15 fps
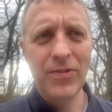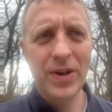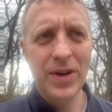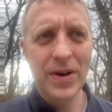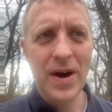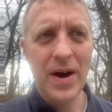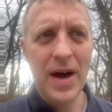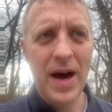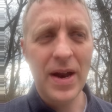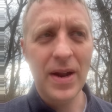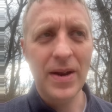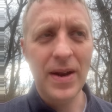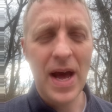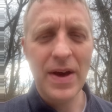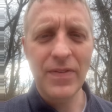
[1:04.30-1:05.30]
figure out how to
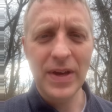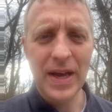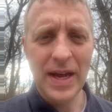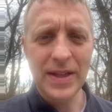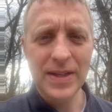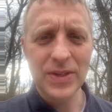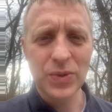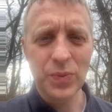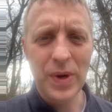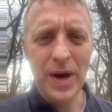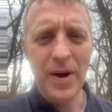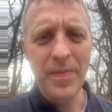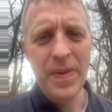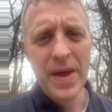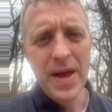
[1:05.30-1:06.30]
navigate this
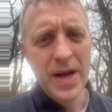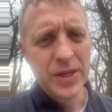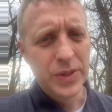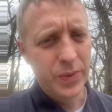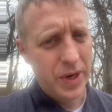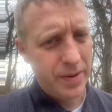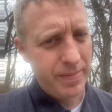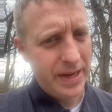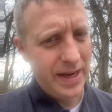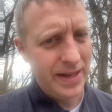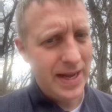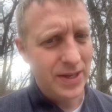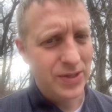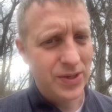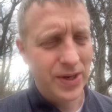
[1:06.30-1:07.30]
well. So we're going to begin
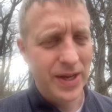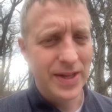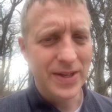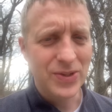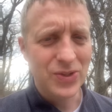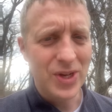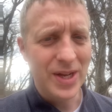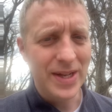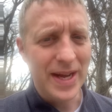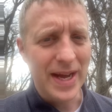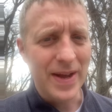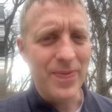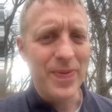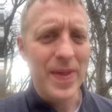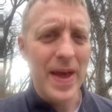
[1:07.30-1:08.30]
that journey this Sunday,
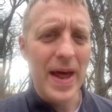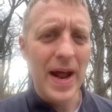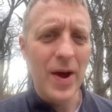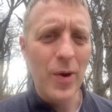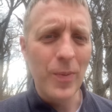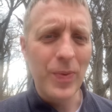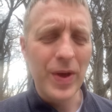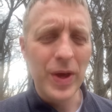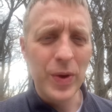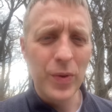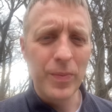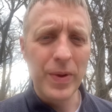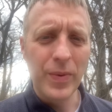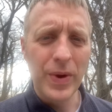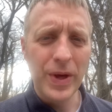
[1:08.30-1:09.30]
and I hope that you will
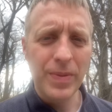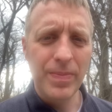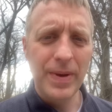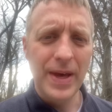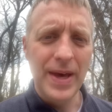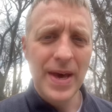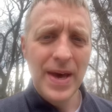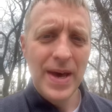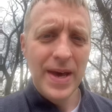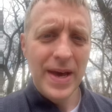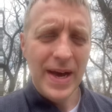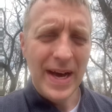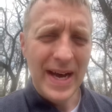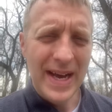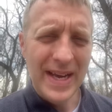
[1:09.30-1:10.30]
be with me.
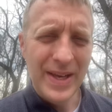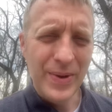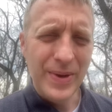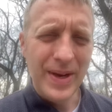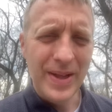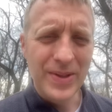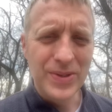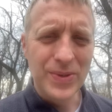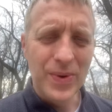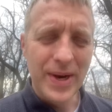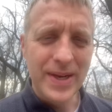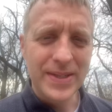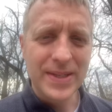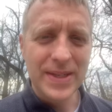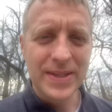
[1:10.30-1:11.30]
Uh, you can either join
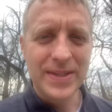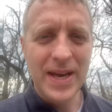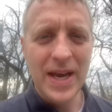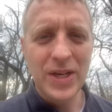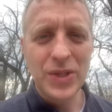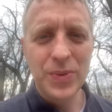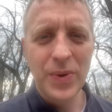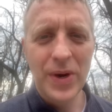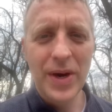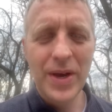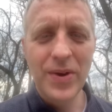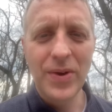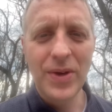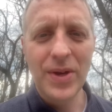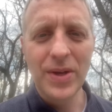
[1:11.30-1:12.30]
us in the sanctuary
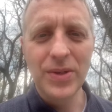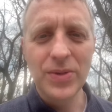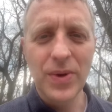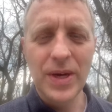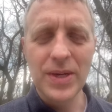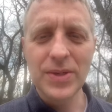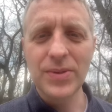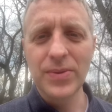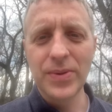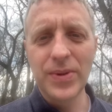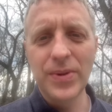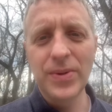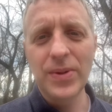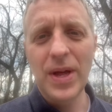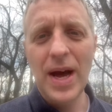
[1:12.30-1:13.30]
or you can join us
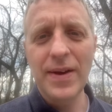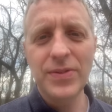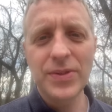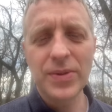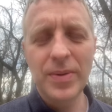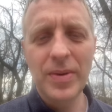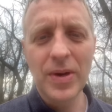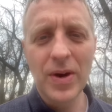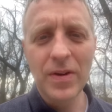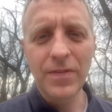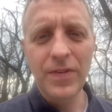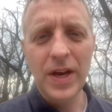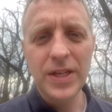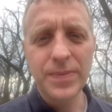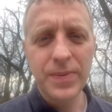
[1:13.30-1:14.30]
through live streaming on
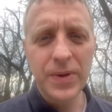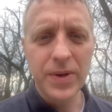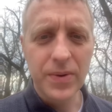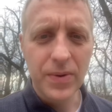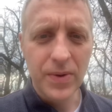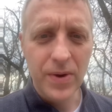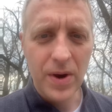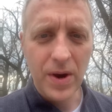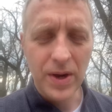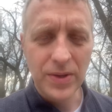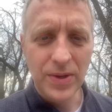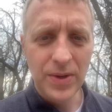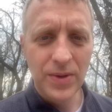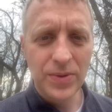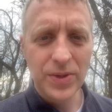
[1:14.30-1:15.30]
Facebook or on
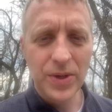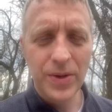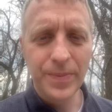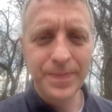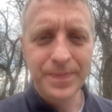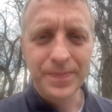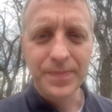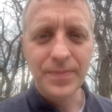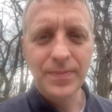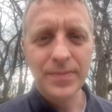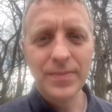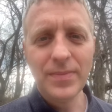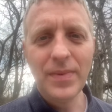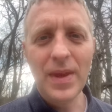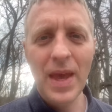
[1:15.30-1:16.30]
YouTube.
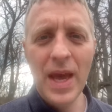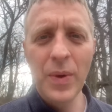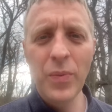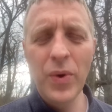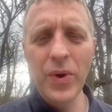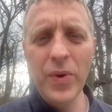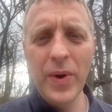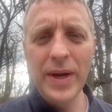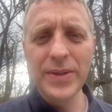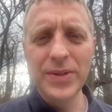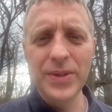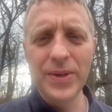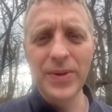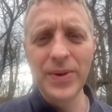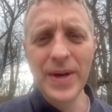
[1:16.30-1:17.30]
And we're going
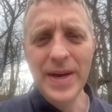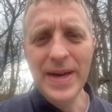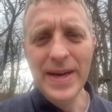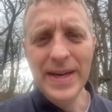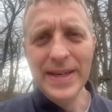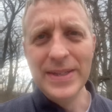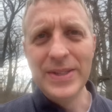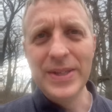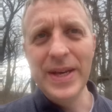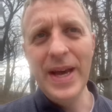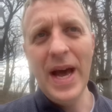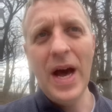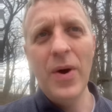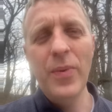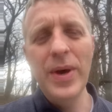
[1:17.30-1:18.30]
to see
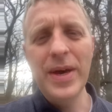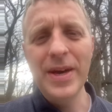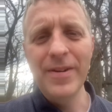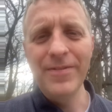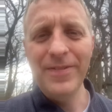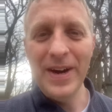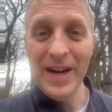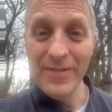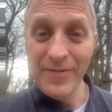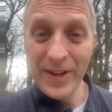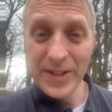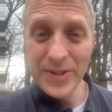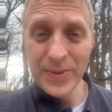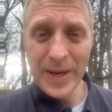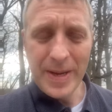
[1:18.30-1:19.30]
how we can find
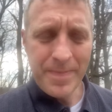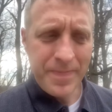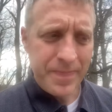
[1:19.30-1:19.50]
victory